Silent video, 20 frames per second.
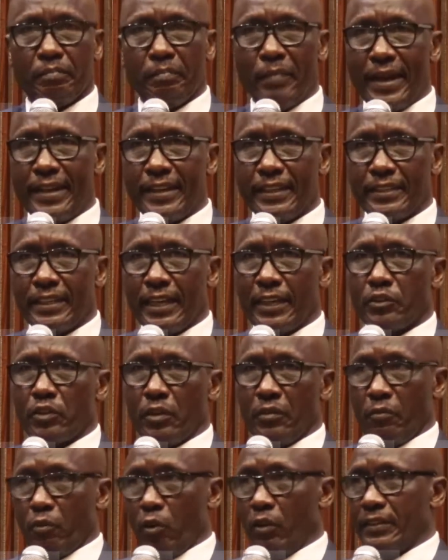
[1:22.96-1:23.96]
managers
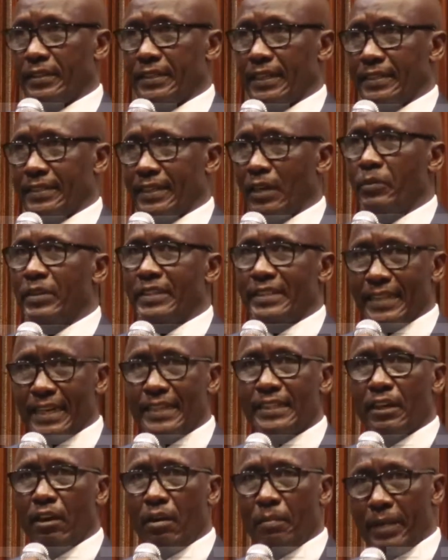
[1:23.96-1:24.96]
of contracts, and we
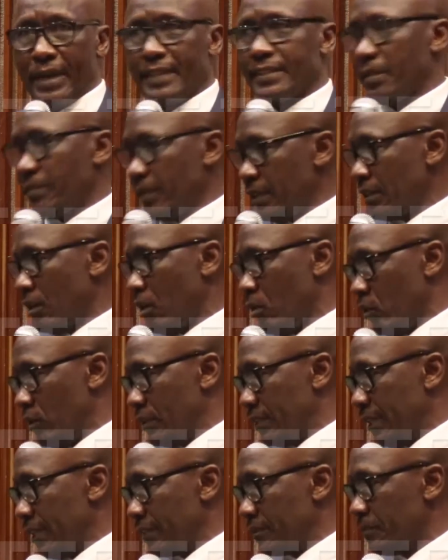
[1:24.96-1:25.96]
change our minds about our
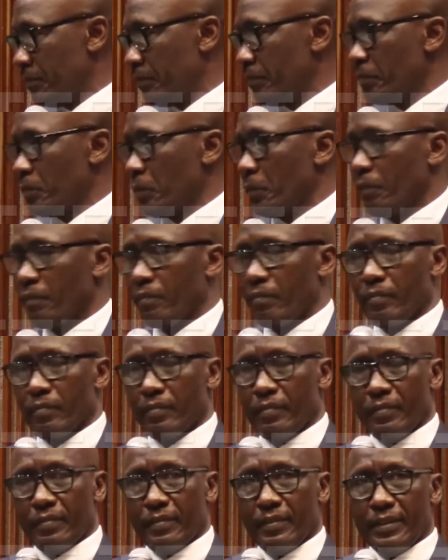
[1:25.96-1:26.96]
contracts.
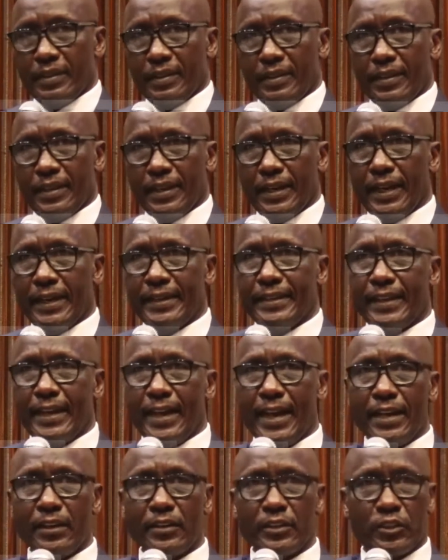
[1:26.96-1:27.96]
And the
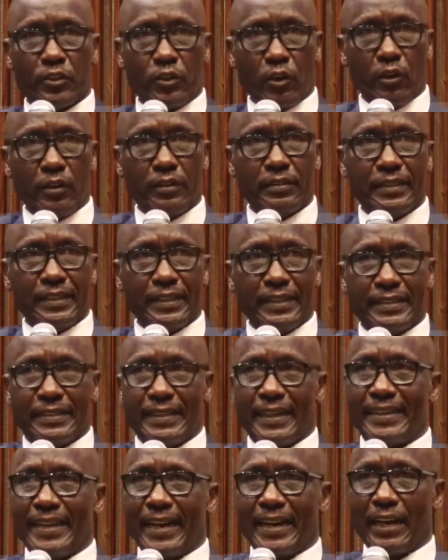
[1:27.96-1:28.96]
end result is
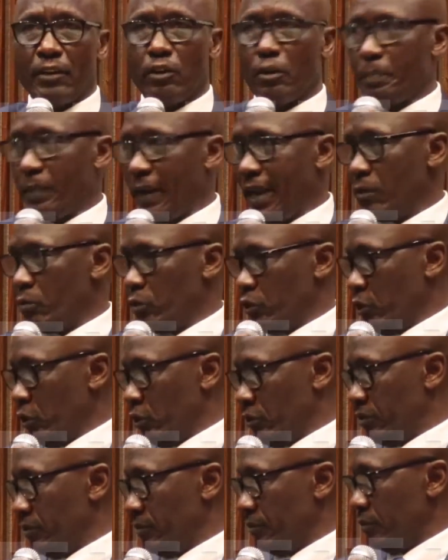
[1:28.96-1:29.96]
that they cannot plan with
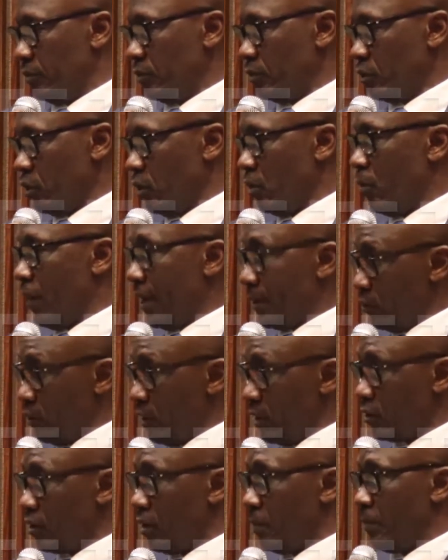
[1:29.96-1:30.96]
us. So what
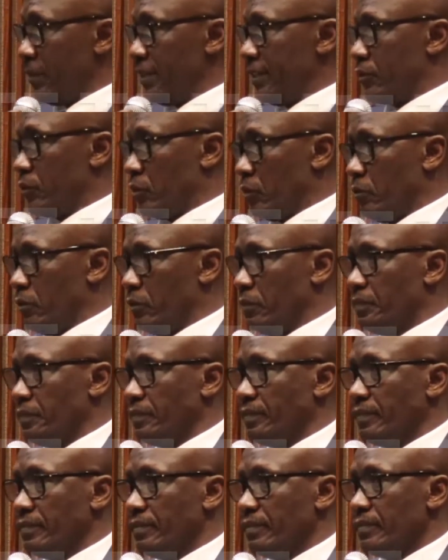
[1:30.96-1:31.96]
oil companies do,
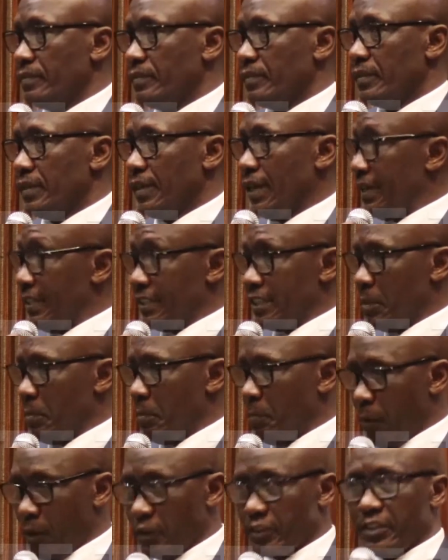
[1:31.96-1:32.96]
and it's
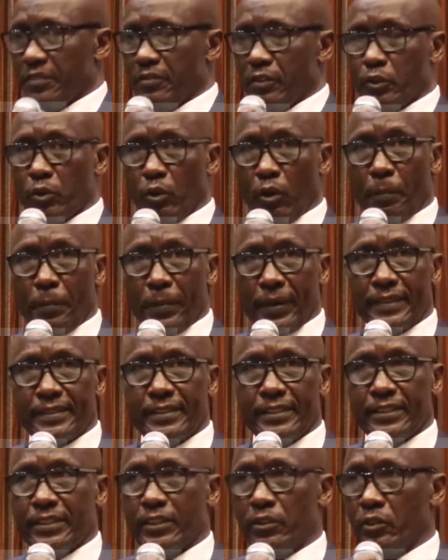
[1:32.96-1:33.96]
impossible to operate
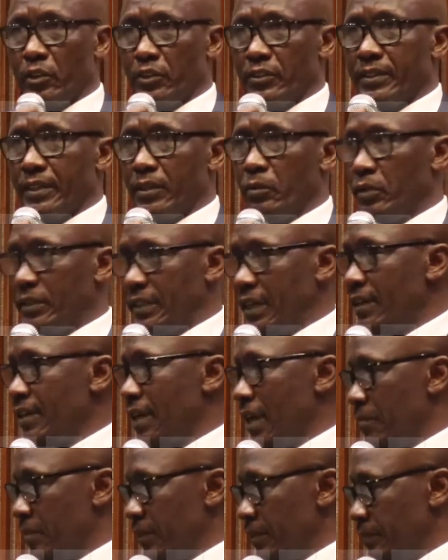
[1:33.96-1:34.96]
this industry without
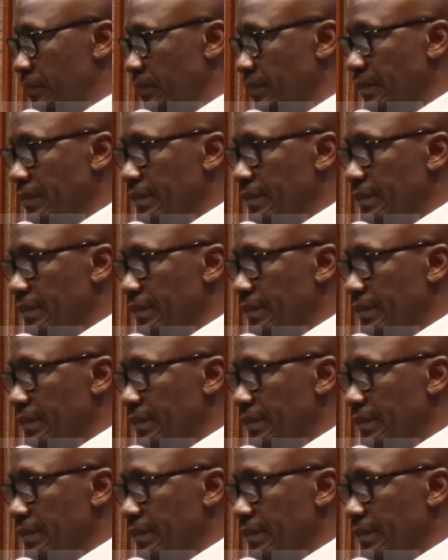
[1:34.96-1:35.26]
having